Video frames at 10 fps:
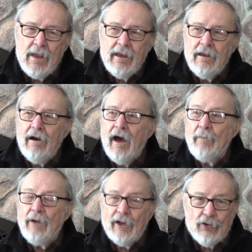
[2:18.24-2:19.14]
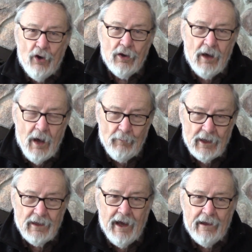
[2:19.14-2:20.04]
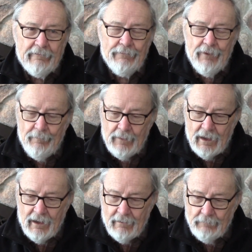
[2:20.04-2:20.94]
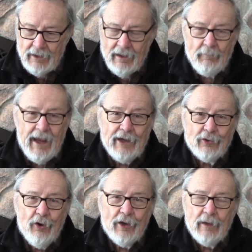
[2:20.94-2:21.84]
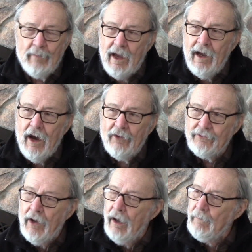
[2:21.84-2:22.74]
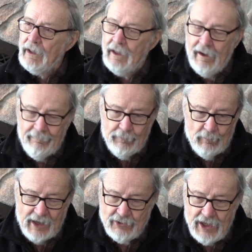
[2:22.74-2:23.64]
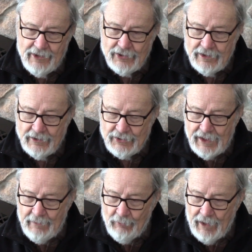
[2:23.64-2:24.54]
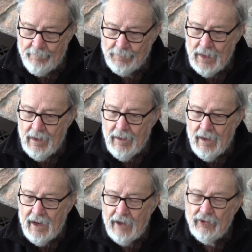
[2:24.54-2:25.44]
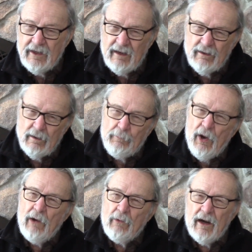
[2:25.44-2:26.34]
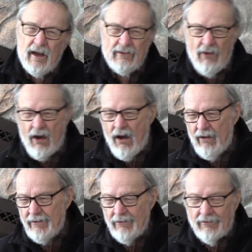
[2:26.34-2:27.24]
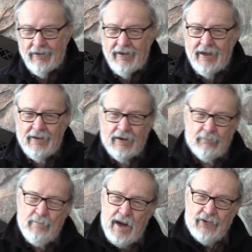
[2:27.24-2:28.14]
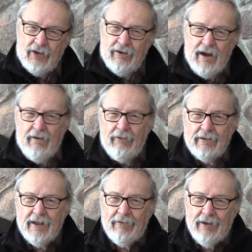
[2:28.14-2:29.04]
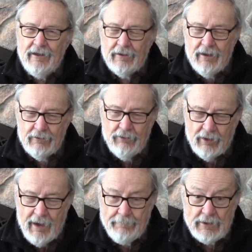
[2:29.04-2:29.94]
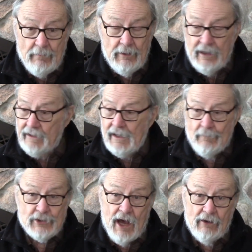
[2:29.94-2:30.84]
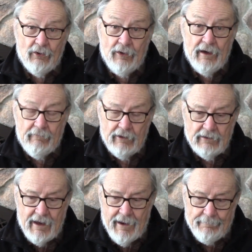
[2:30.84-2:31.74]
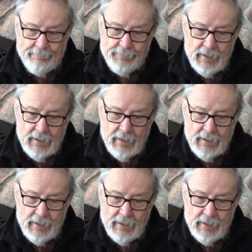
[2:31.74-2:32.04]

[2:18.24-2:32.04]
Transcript: You know, I've been a cook all my life. Uh, I've uh, been the main cook in my house all my life, and my sons are the same way. And you get to the point where, I know you don't need this. Measure everything when you cook up something that comes out good every time.